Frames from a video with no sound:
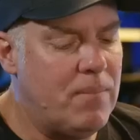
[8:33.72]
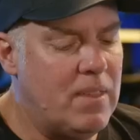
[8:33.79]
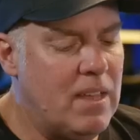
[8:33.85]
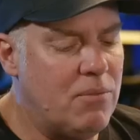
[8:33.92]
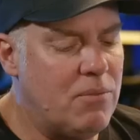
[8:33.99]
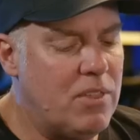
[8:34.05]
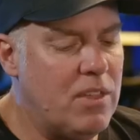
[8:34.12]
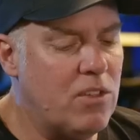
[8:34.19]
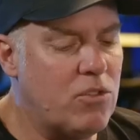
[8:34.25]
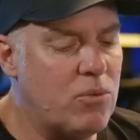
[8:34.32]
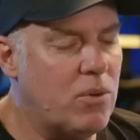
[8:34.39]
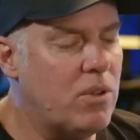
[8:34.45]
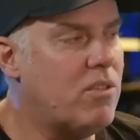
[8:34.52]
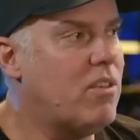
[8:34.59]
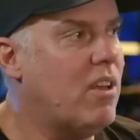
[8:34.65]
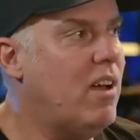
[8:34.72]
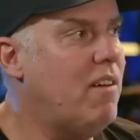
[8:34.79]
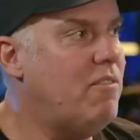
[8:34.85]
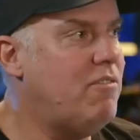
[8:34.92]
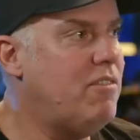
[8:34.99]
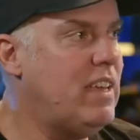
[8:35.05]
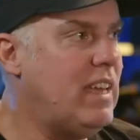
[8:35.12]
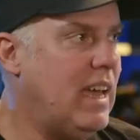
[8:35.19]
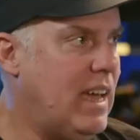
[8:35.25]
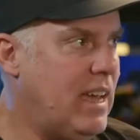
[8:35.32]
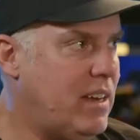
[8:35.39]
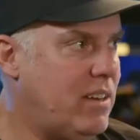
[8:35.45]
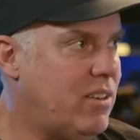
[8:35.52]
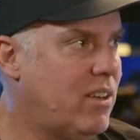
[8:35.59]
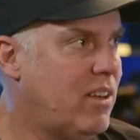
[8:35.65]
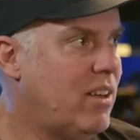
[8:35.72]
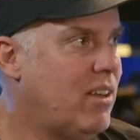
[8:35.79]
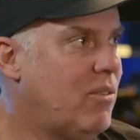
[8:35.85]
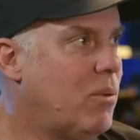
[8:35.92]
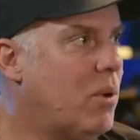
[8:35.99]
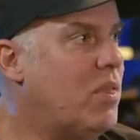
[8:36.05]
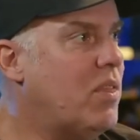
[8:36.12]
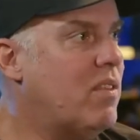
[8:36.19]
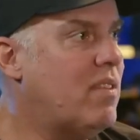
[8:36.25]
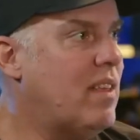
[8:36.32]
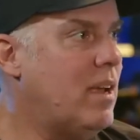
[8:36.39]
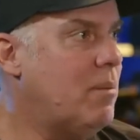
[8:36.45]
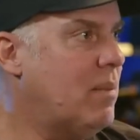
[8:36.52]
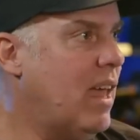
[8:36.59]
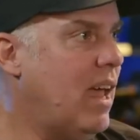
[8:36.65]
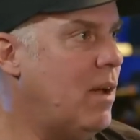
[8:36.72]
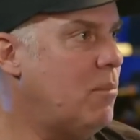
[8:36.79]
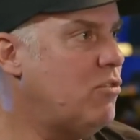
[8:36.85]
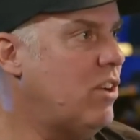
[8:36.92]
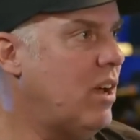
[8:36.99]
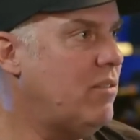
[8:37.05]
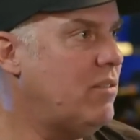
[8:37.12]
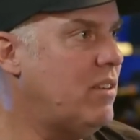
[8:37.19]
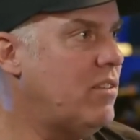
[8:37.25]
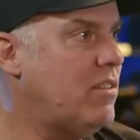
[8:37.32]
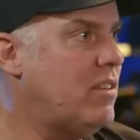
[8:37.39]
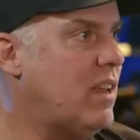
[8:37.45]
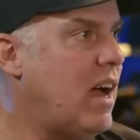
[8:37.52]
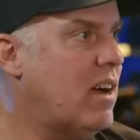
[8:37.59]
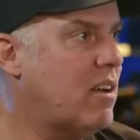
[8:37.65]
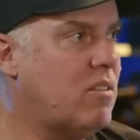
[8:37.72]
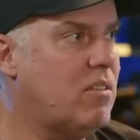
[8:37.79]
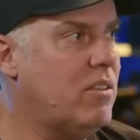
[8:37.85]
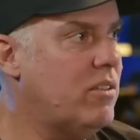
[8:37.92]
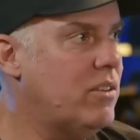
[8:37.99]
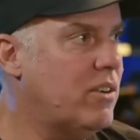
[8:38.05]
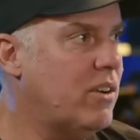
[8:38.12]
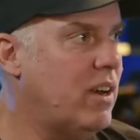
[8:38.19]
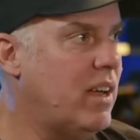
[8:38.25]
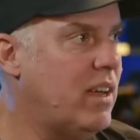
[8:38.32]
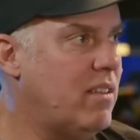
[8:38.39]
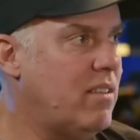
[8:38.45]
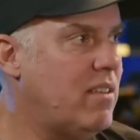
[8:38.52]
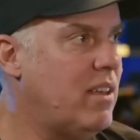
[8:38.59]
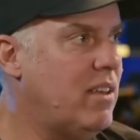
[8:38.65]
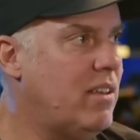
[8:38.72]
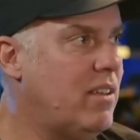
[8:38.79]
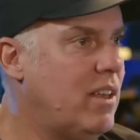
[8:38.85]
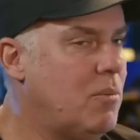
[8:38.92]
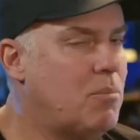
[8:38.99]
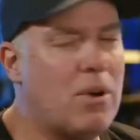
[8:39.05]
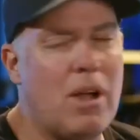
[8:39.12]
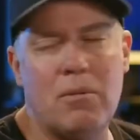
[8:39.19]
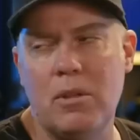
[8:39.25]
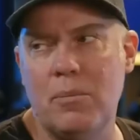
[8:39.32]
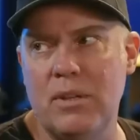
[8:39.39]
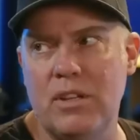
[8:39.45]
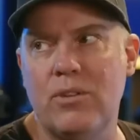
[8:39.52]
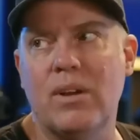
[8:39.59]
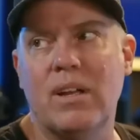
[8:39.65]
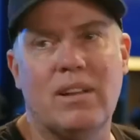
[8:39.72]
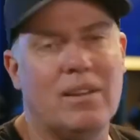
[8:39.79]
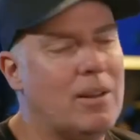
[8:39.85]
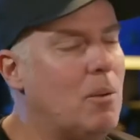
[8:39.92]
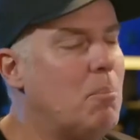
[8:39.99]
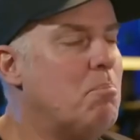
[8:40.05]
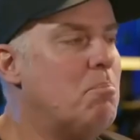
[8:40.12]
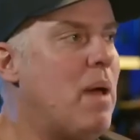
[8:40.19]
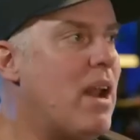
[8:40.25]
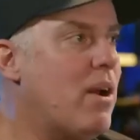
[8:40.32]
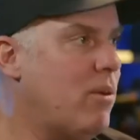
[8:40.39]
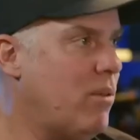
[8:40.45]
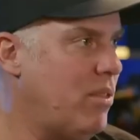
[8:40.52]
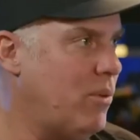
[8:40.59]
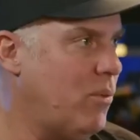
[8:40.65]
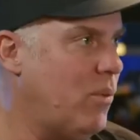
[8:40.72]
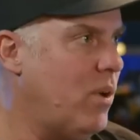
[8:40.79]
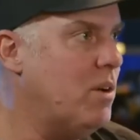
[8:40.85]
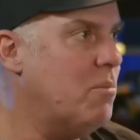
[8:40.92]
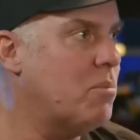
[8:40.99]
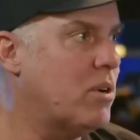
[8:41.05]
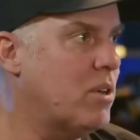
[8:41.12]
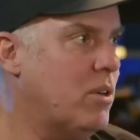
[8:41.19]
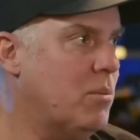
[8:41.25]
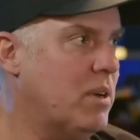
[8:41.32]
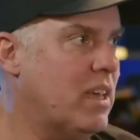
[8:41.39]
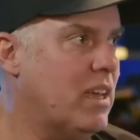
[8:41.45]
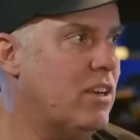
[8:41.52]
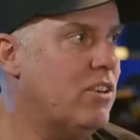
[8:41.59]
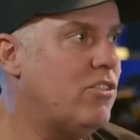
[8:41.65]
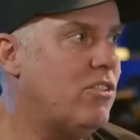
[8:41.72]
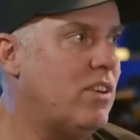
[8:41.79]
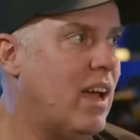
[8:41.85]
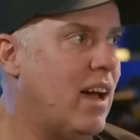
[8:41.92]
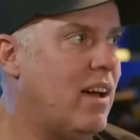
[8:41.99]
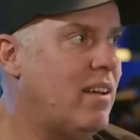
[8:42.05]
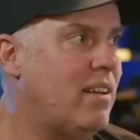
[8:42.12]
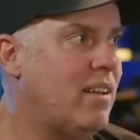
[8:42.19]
If this was a V8 with the same camshaft and stock cylinder heads, it'd probably be doing a little better than 1 per cubic inch, yeah?